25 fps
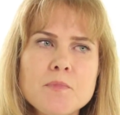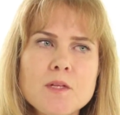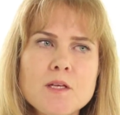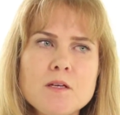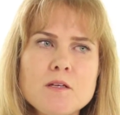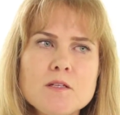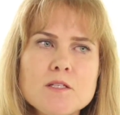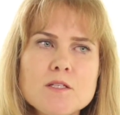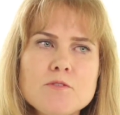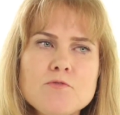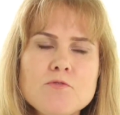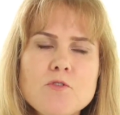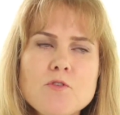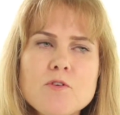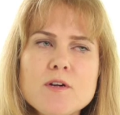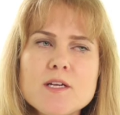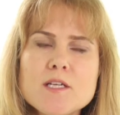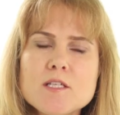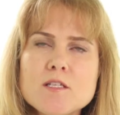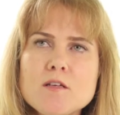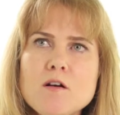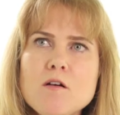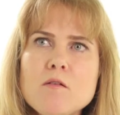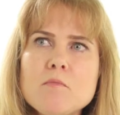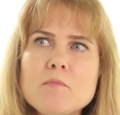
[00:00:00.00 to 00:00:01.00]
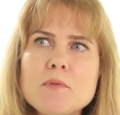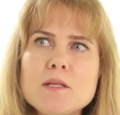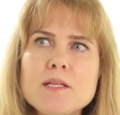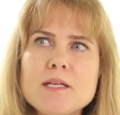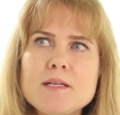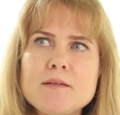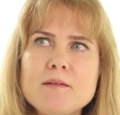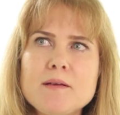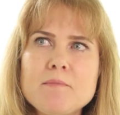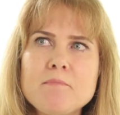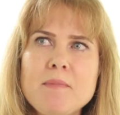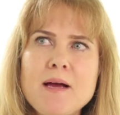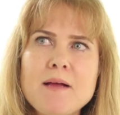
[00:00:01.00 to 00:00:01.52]
So for example,
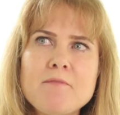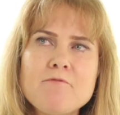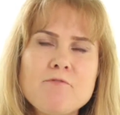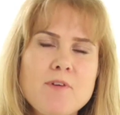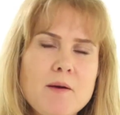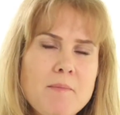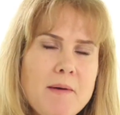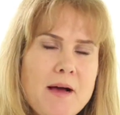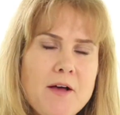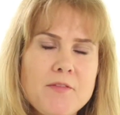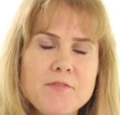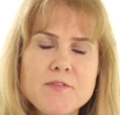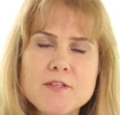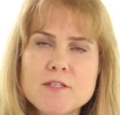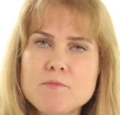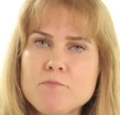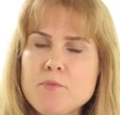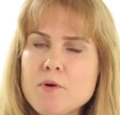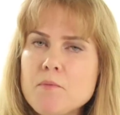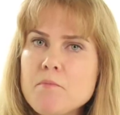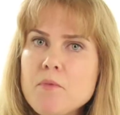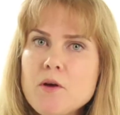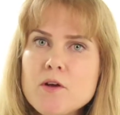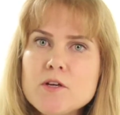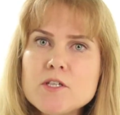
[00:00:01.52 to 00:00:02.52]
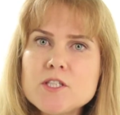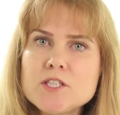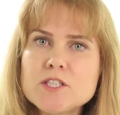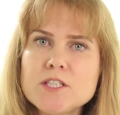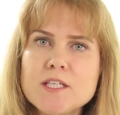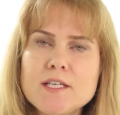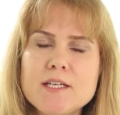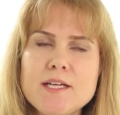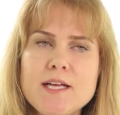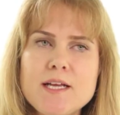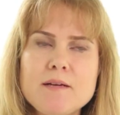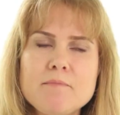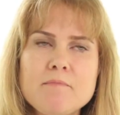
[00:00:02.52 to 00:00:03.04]
it might, about this
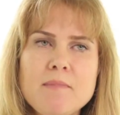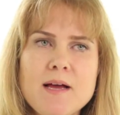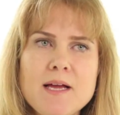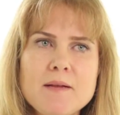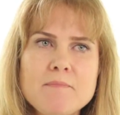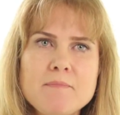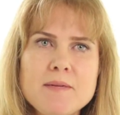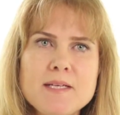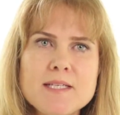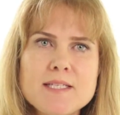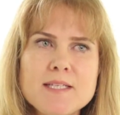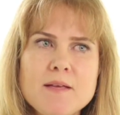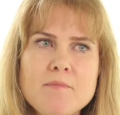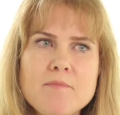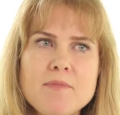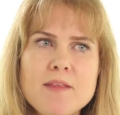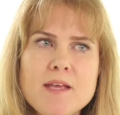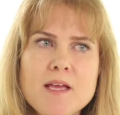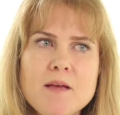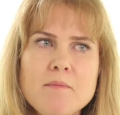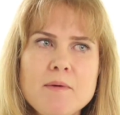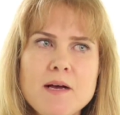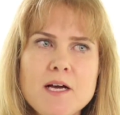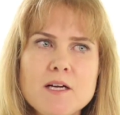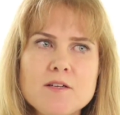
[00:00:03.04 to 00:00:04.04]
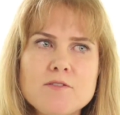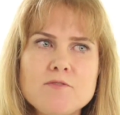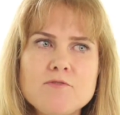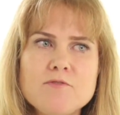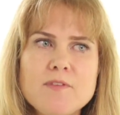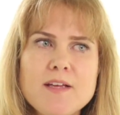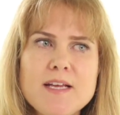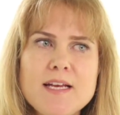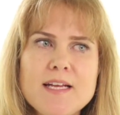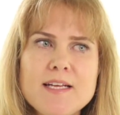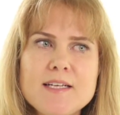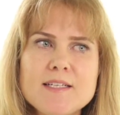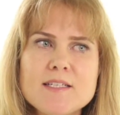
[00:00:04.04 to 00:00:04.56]
promotion, it might be something about
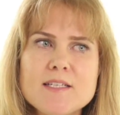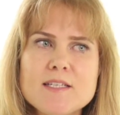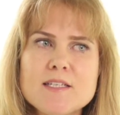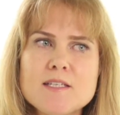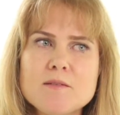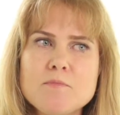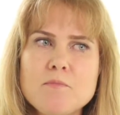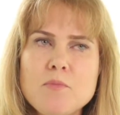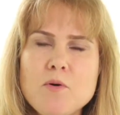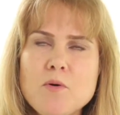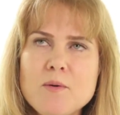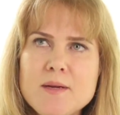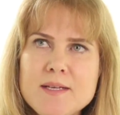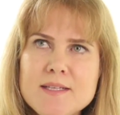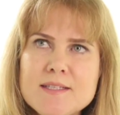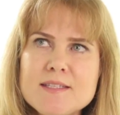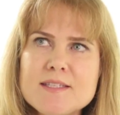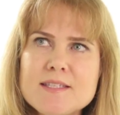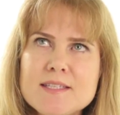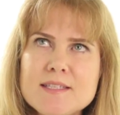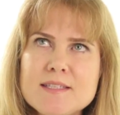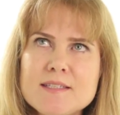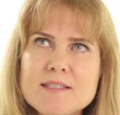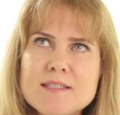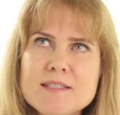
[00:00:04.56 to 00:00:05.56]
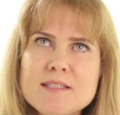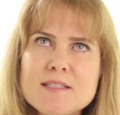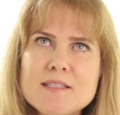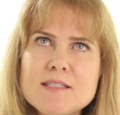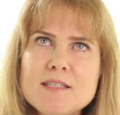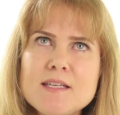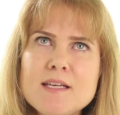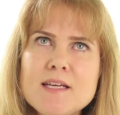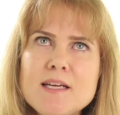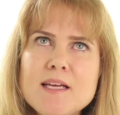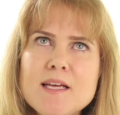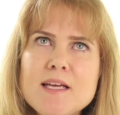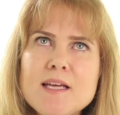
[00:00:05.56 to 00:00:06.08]
feeling disappointed,
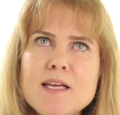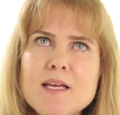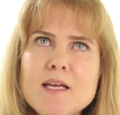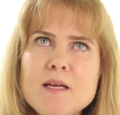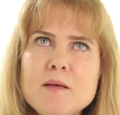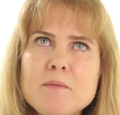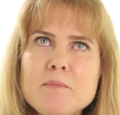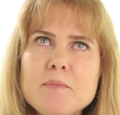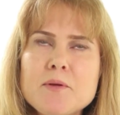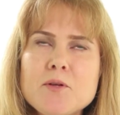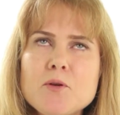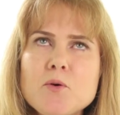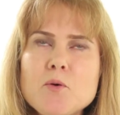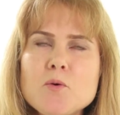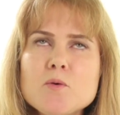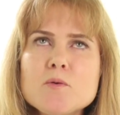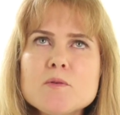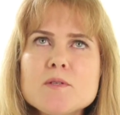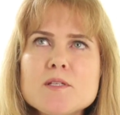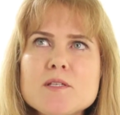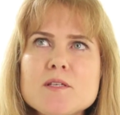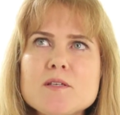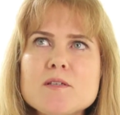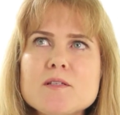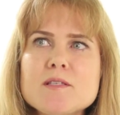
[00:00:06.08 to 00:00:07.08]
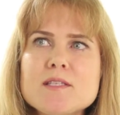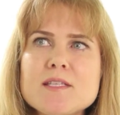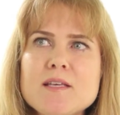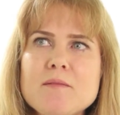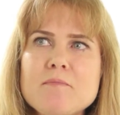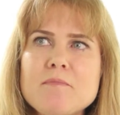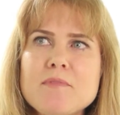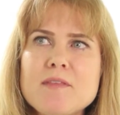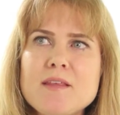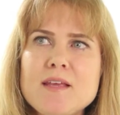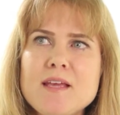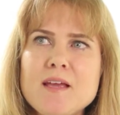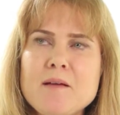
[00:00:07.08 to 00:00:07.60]
but also
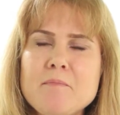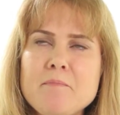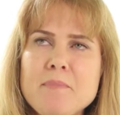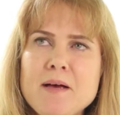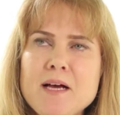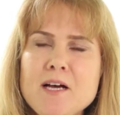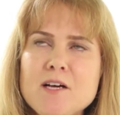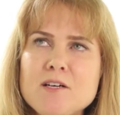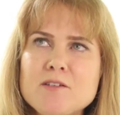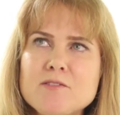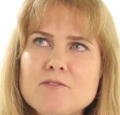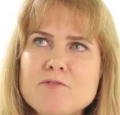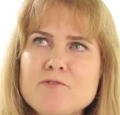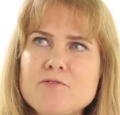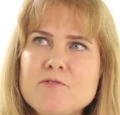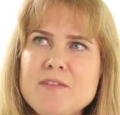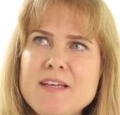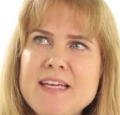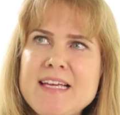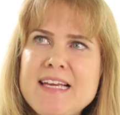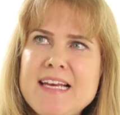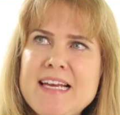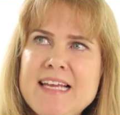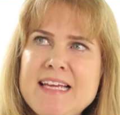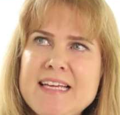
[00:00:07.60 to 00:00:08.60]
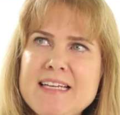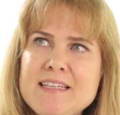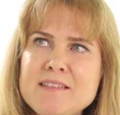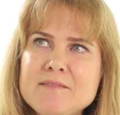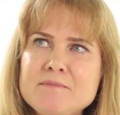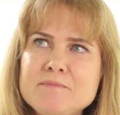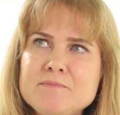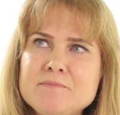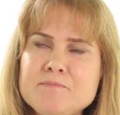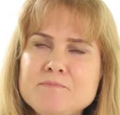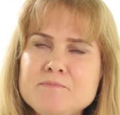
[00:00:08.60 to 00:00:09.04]
something about feeling